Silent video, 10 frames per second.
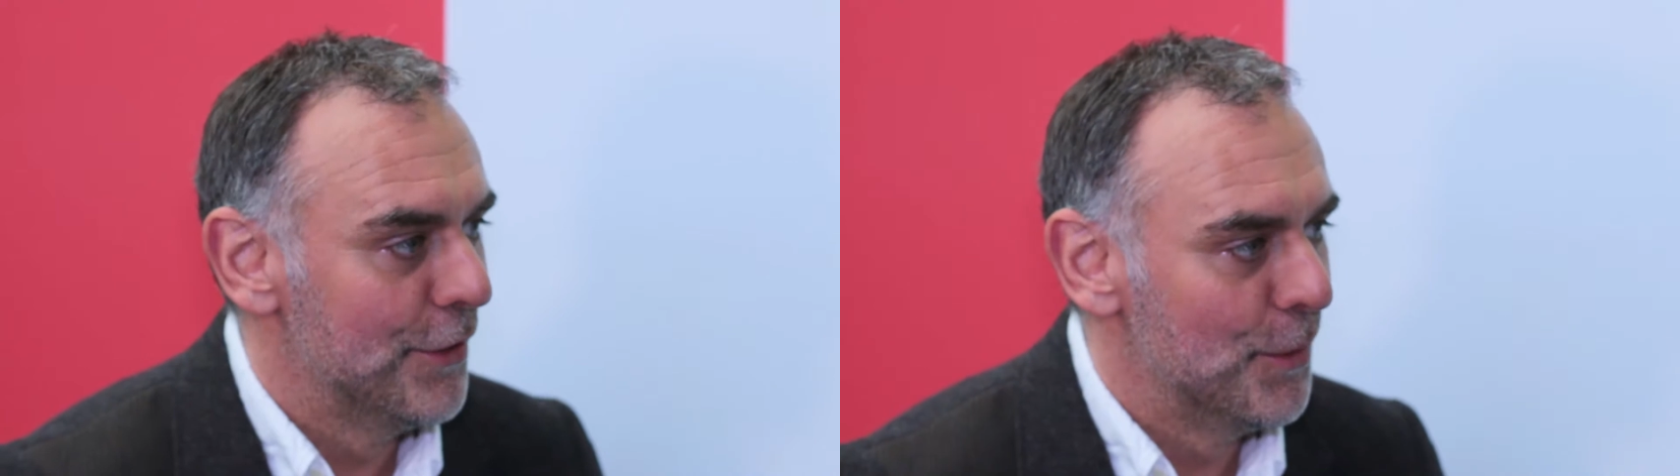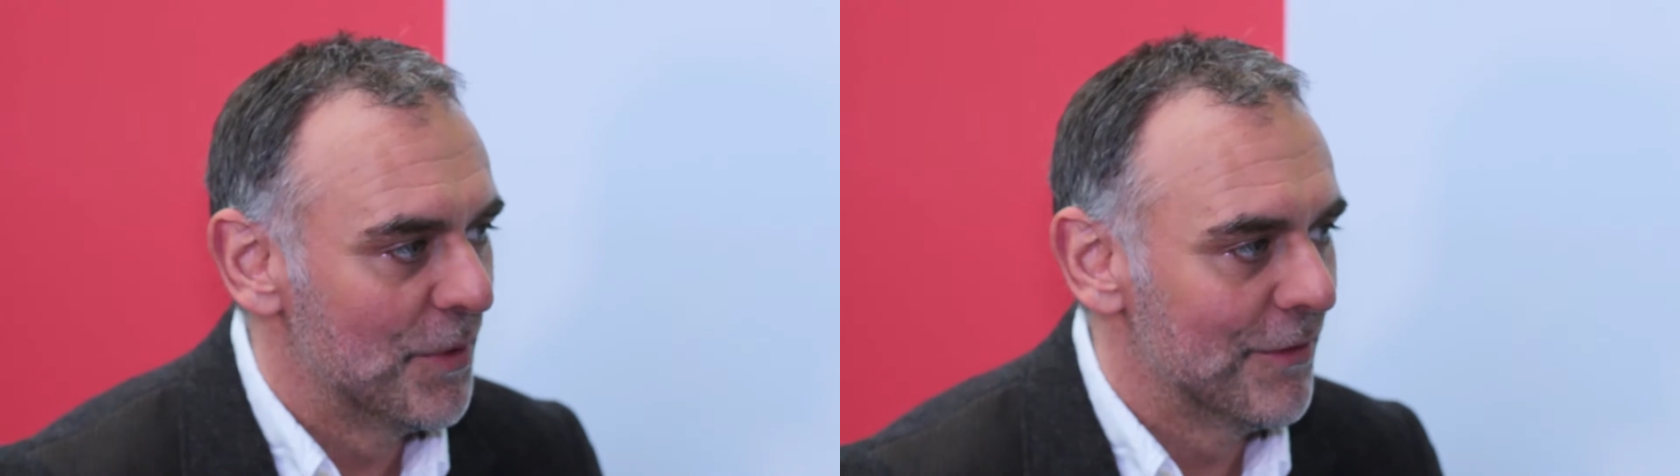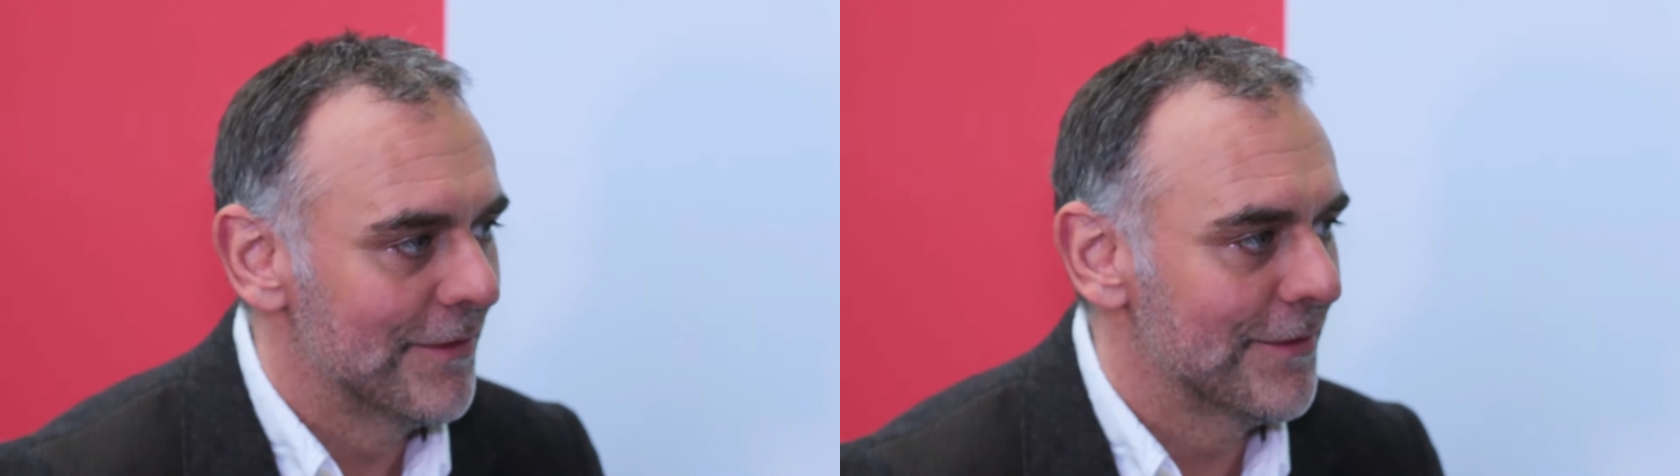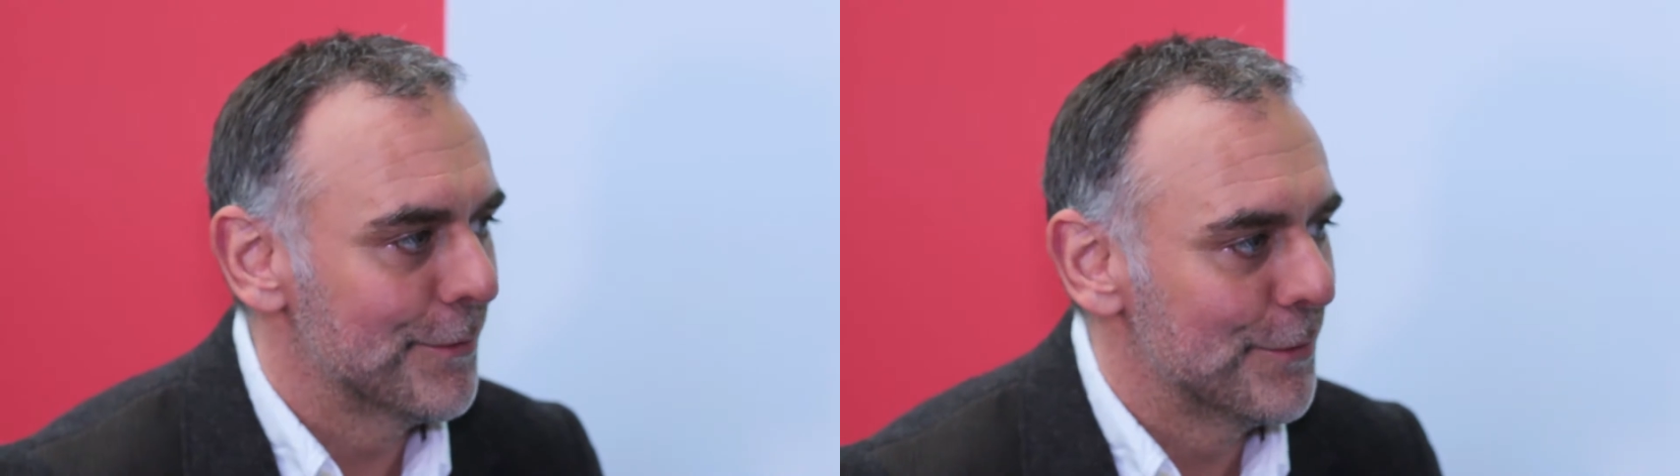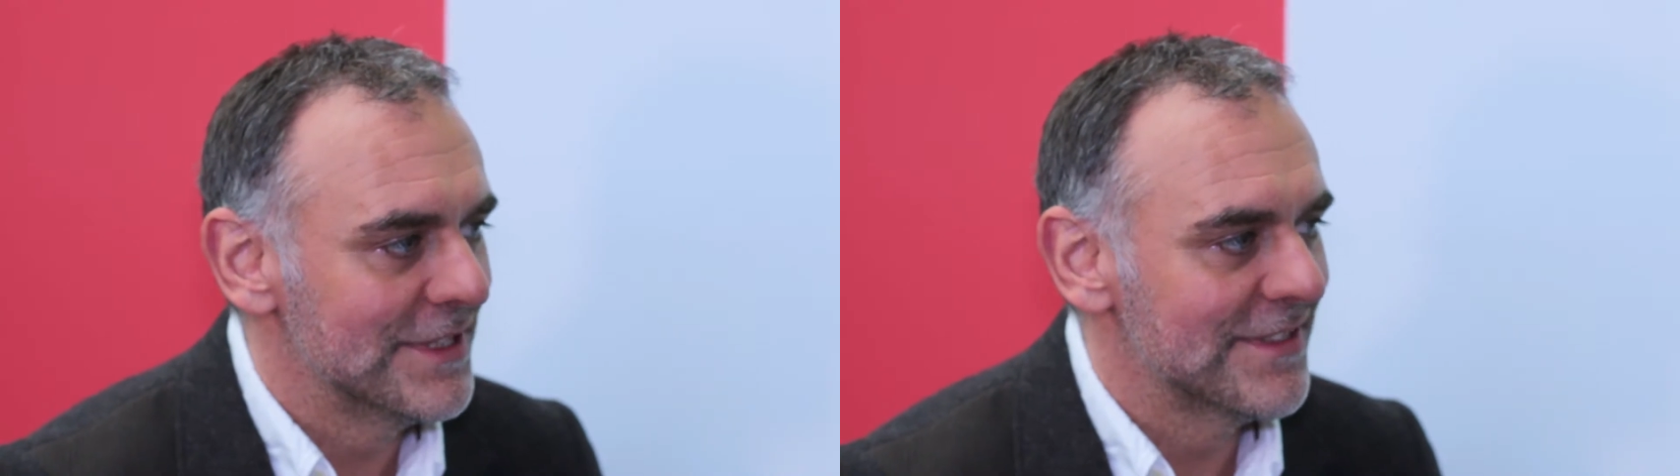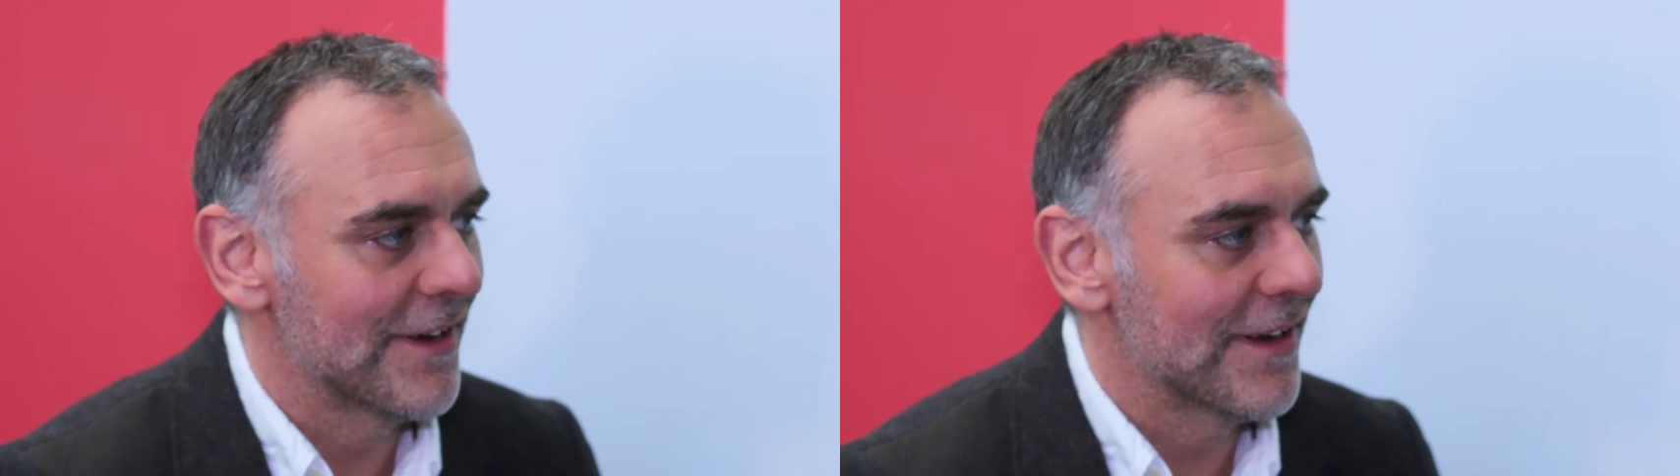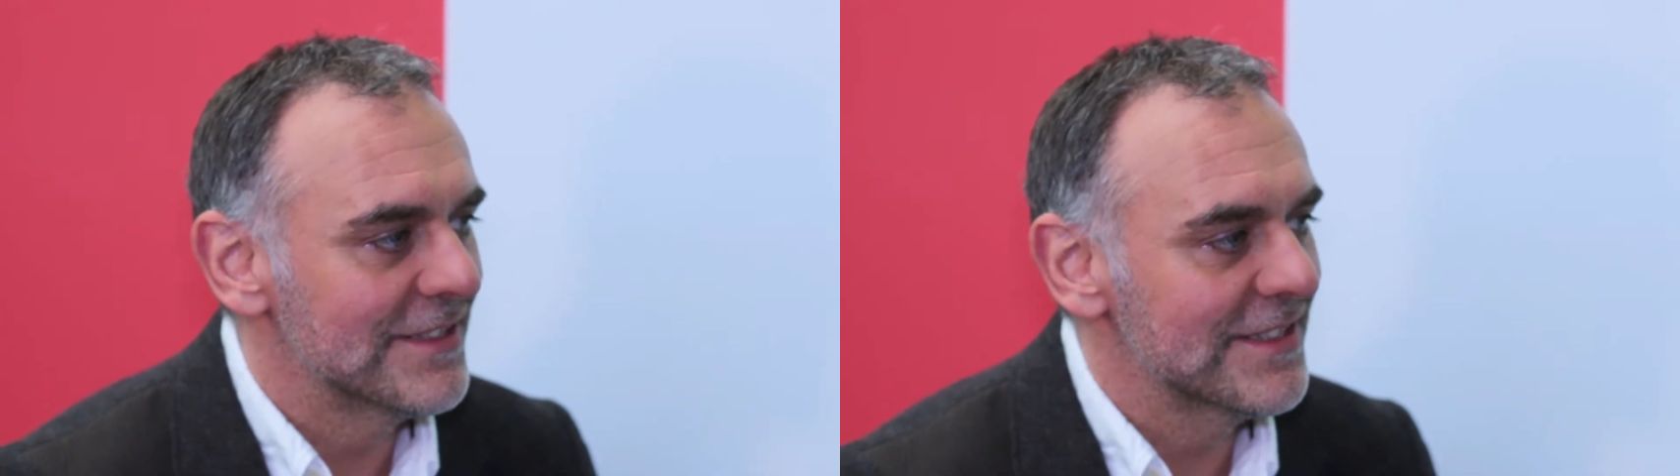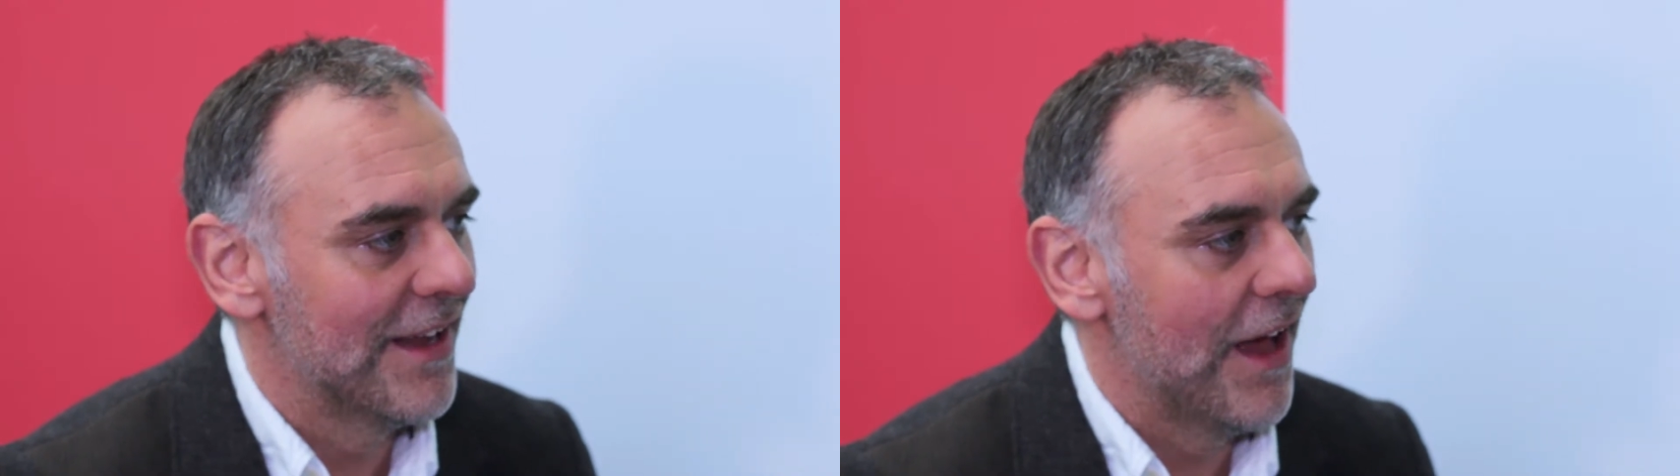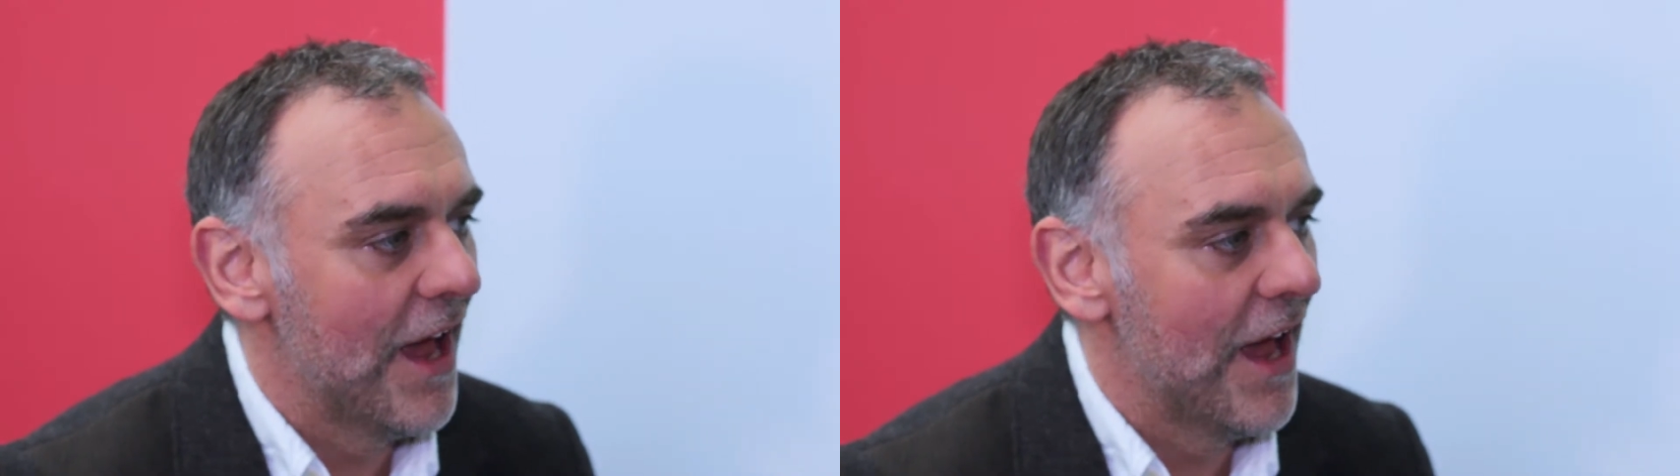number of other retailers,